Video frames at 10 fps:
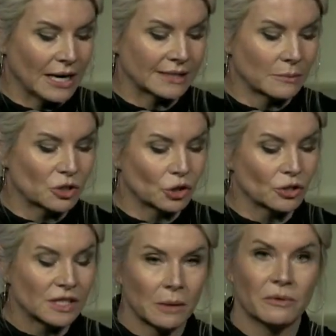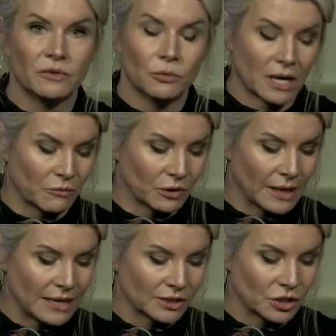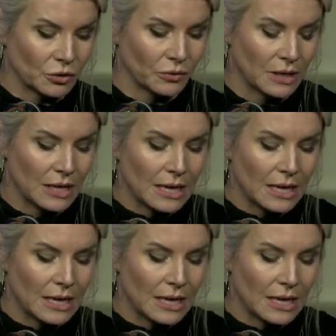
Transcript: as I'm sure some of you can relate to.